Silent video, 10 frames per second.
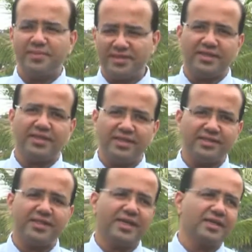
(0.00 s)
basically
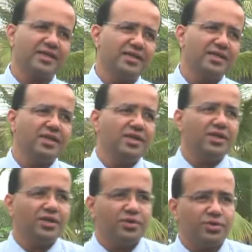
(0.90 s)
interact,
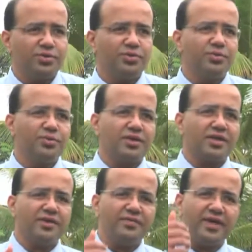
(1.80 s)
to
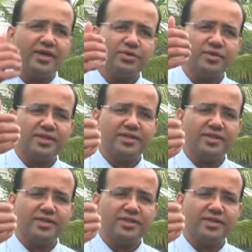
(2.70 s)
convey to the